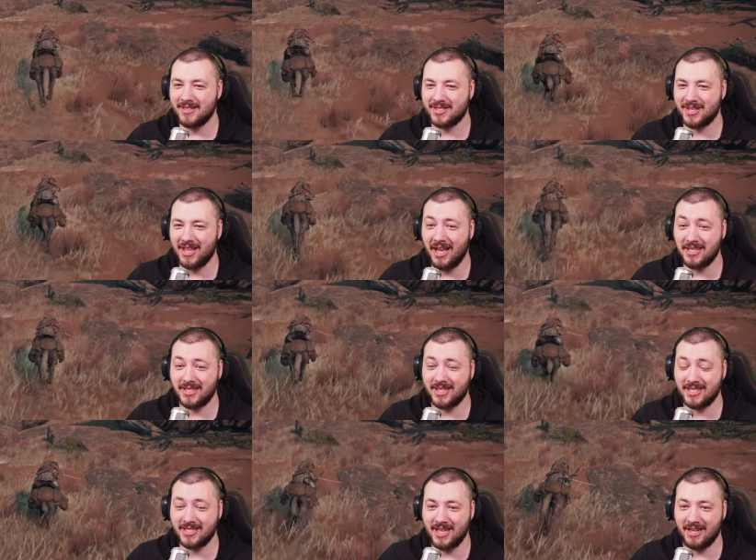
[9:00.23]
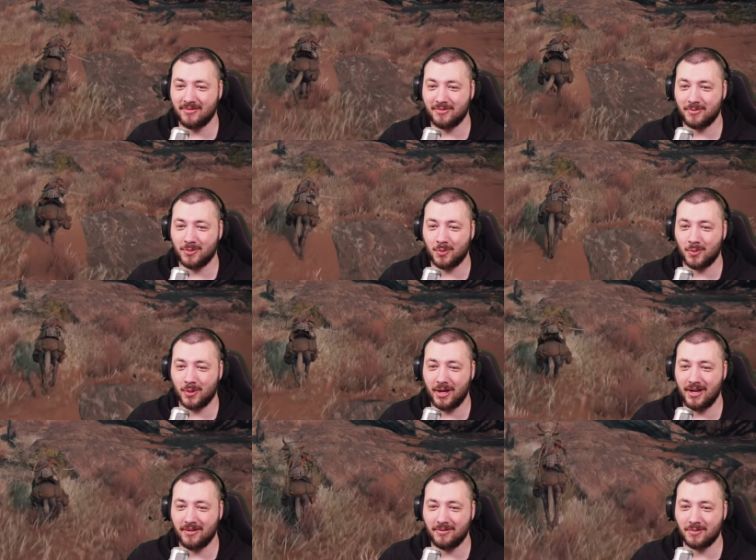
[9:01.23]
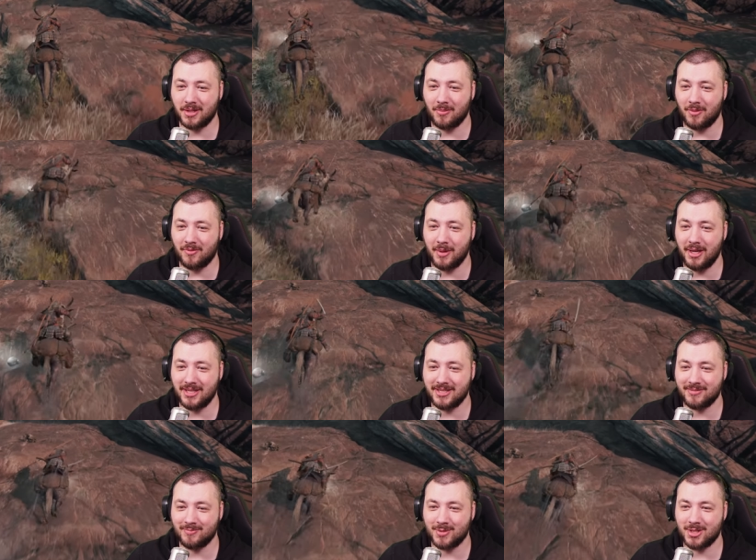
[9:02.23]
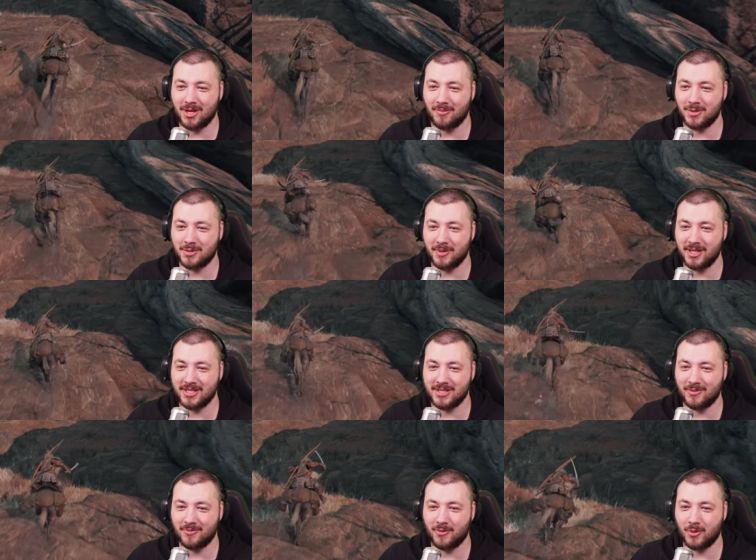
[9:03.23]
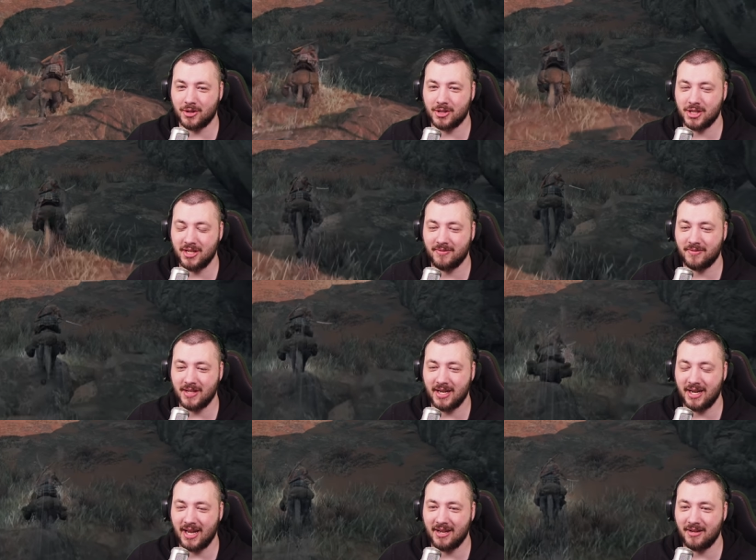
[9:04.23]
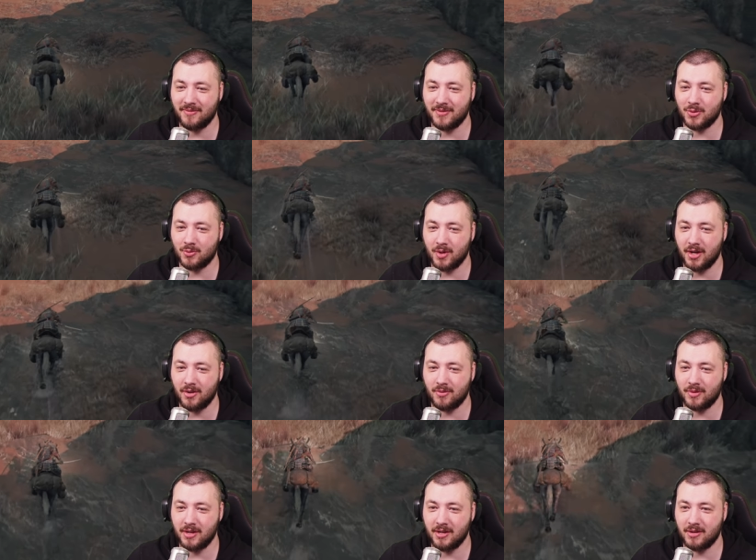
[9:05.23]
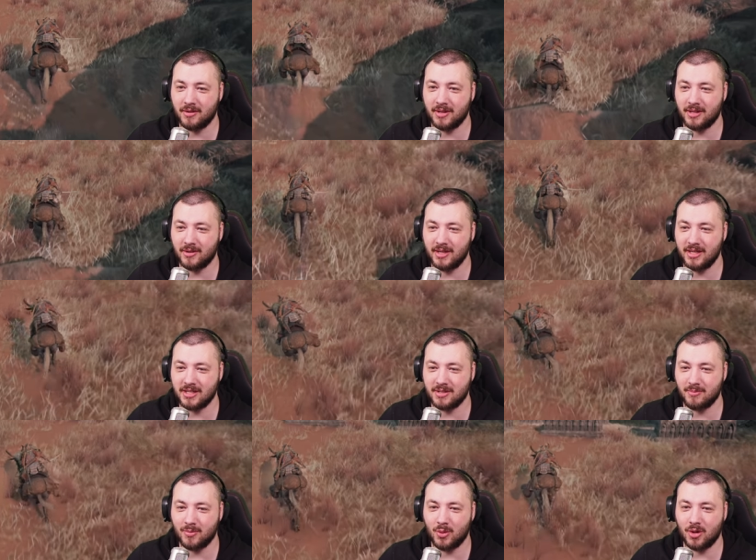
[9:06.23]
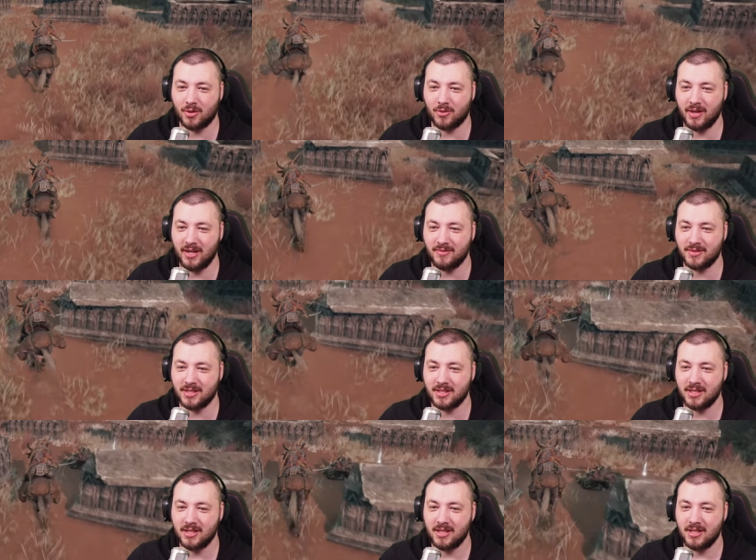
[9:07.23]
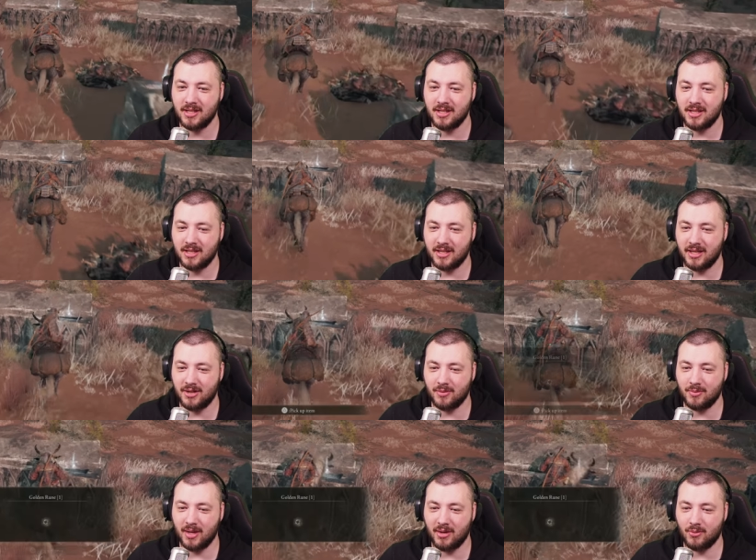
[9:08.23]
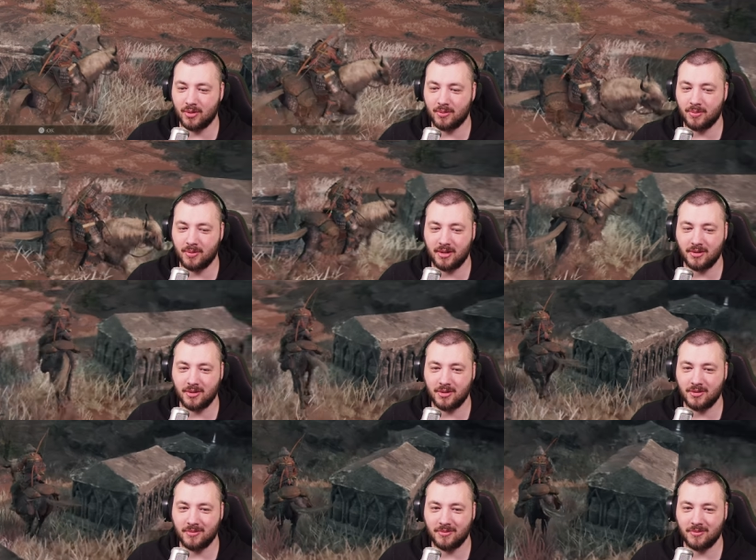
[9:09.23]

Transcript: So that that's it. We're in a couple of minutes. Sombersmithing Stone four achieved. And again, if you're right over here, there is more graves that you might want to plunder